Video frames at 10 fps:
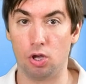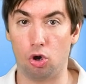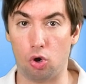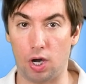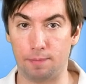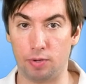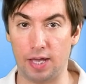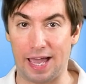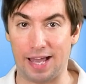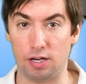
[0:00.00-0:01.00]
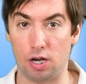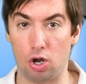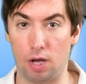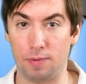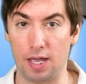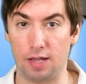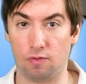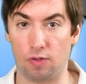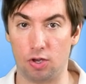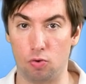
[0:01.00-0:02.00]
Harper added an RBI
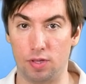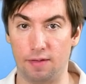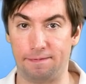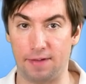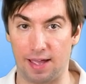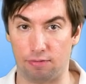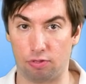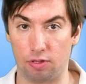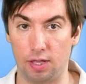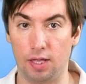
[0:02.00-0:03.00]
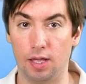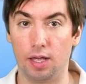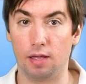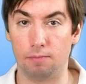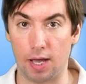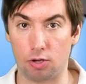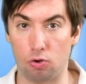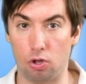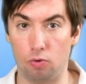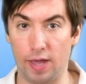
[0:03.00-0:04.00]
single in the fifth.
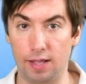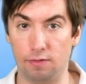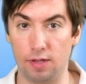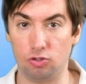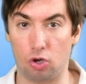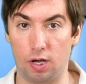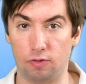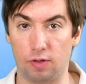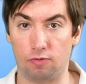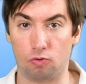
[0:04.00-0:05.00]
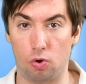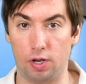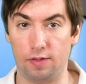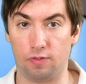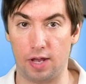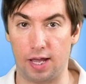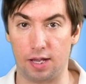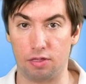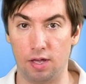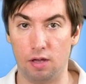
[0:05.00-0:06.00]
Michael Lorenzen tossed a scoreless
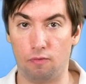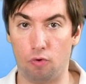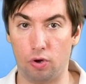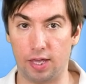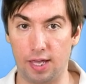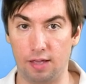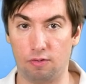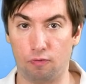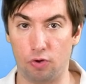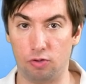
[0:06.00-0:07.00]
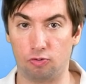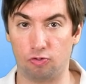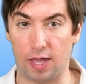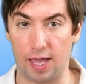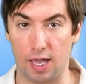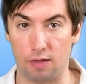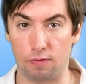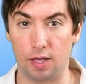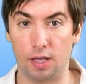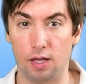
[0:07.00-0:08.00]
ninth for his first save.
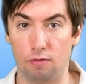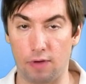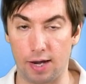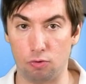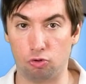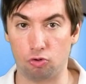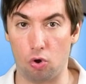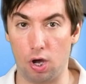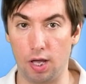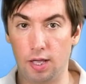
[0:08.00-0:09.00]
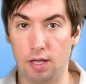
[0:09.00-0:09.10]
Final score,